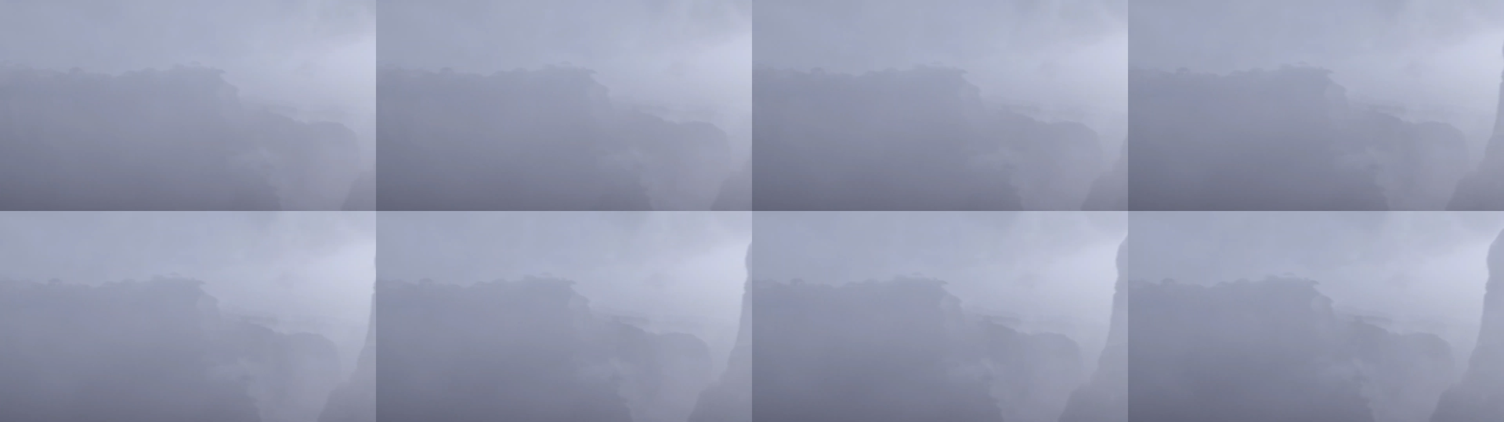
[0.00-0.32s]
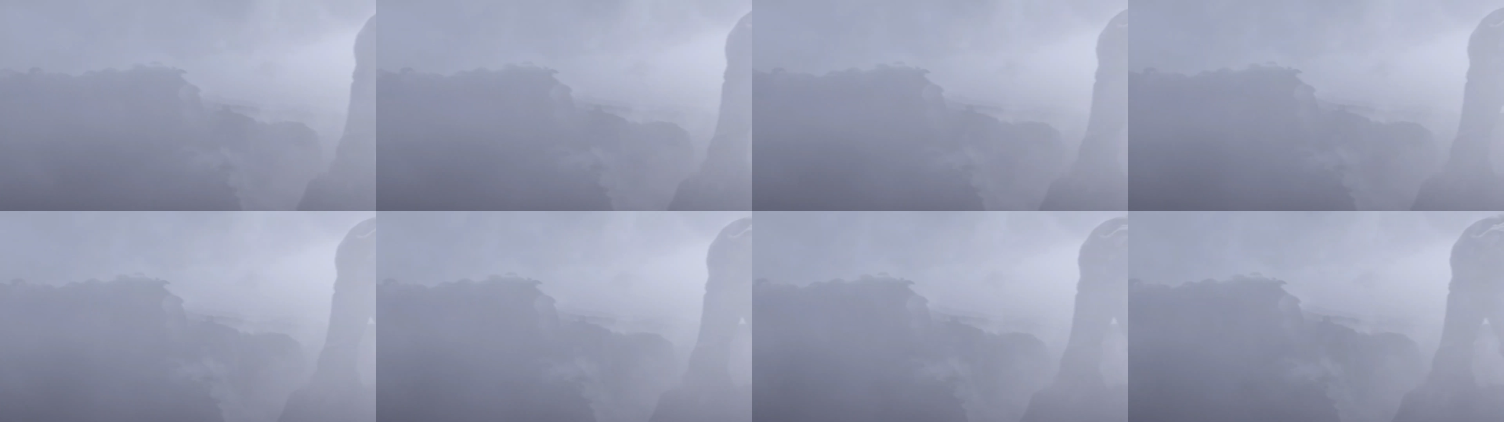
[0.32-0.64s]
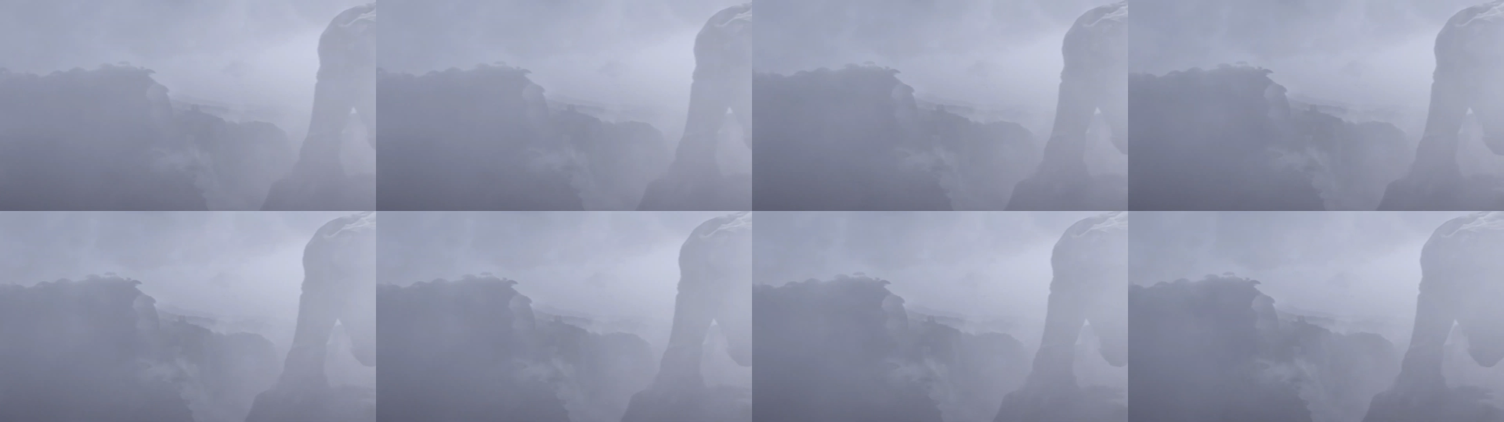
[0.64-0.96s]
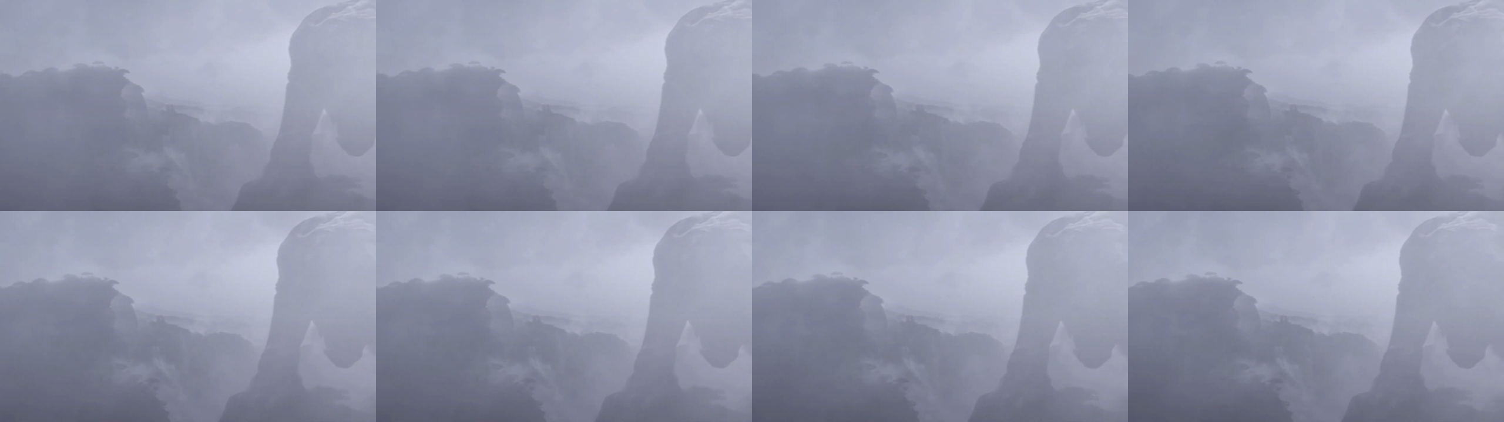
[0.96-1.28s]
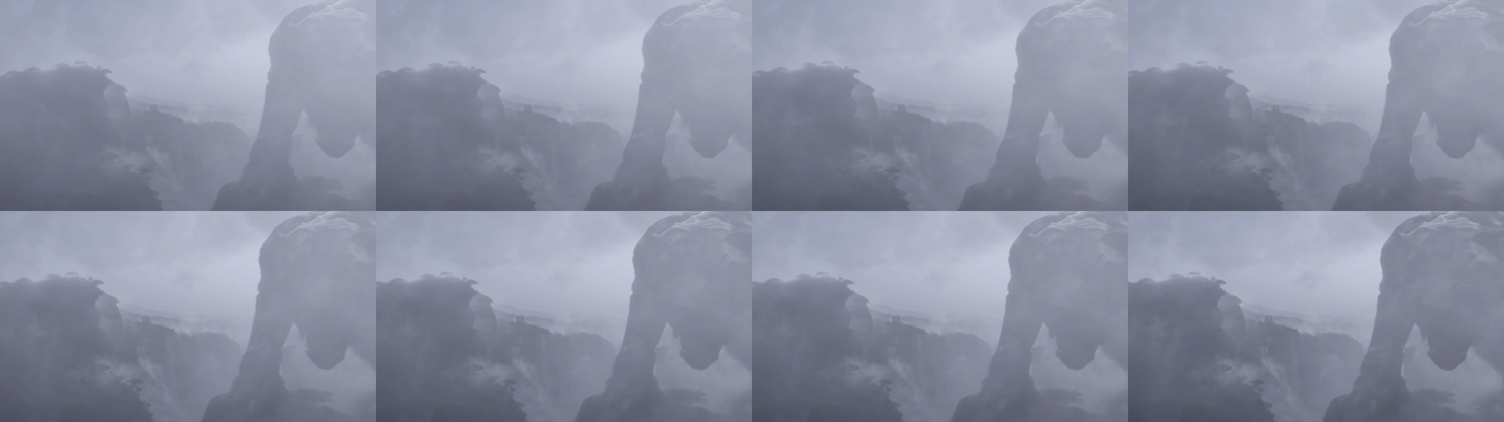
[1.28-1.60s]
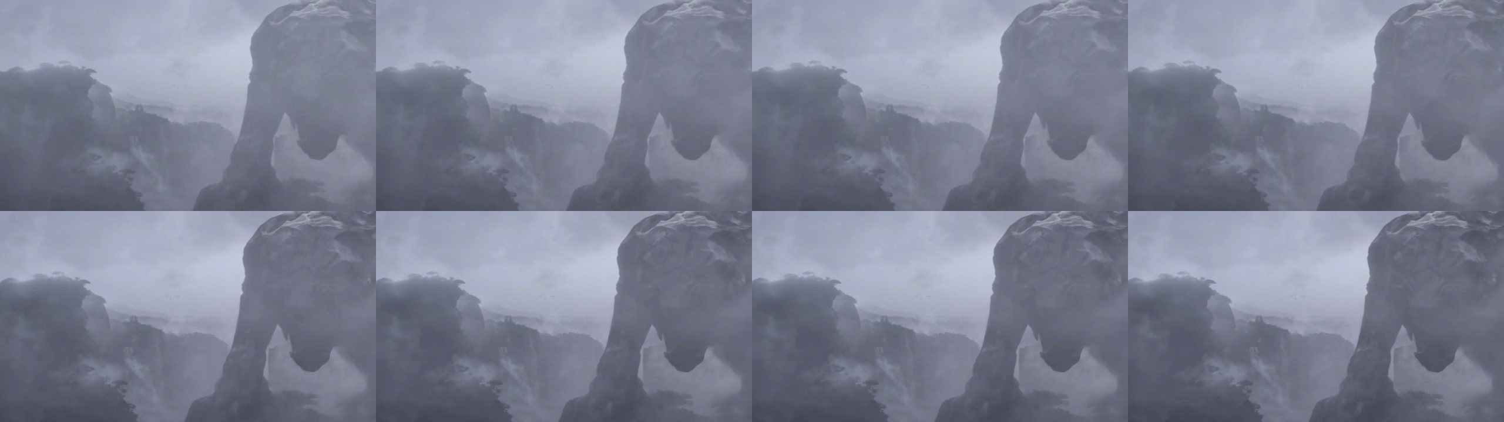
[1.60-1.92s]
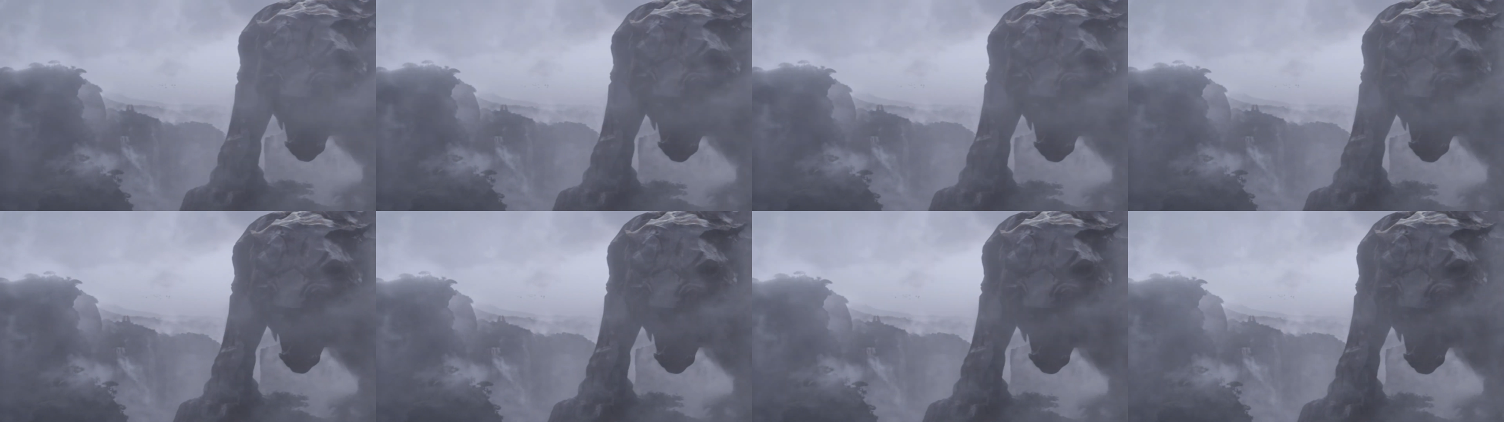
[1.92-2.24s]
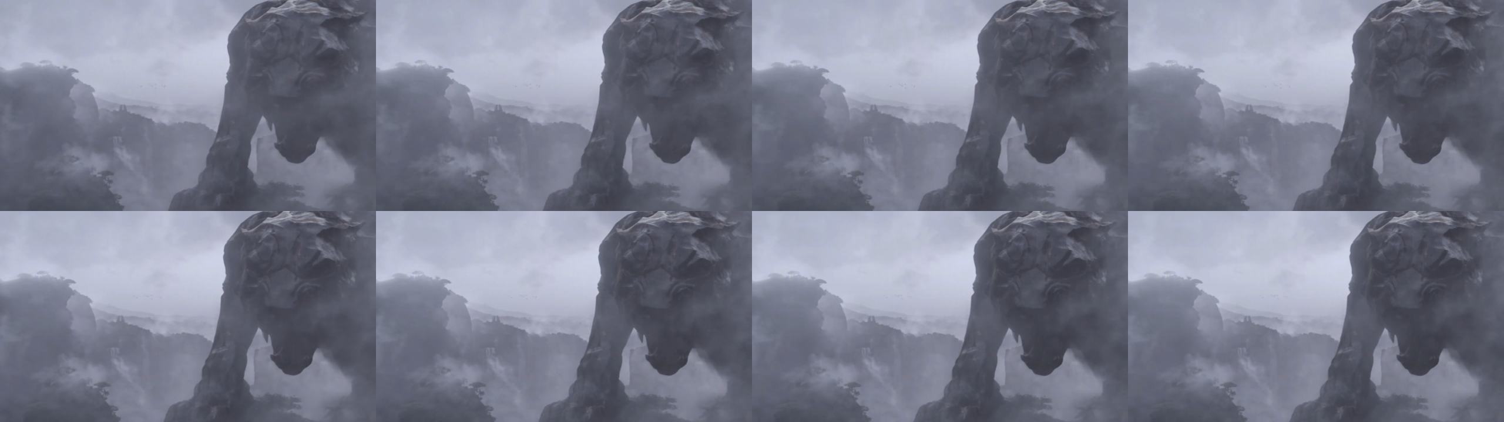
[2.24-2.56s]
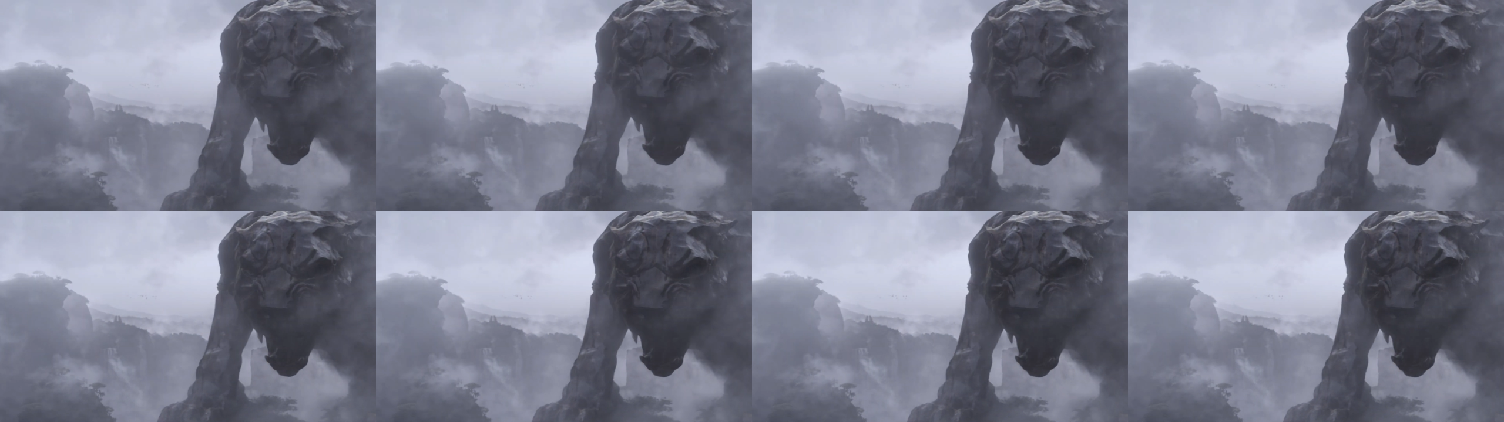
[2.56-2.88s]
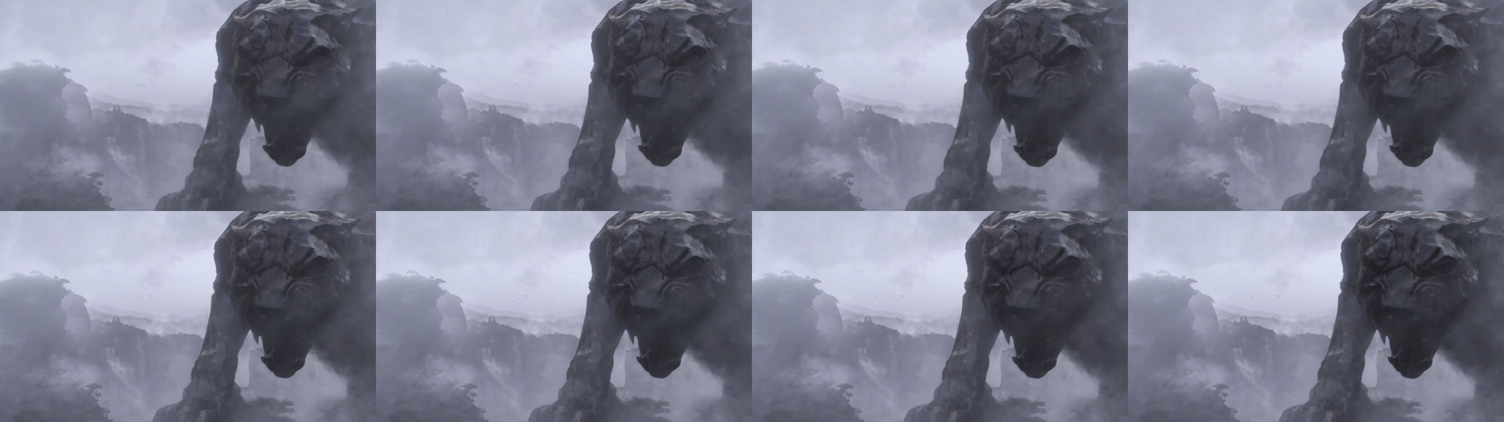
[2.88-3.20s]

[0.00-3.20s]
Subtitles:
[unreadable: no face in view]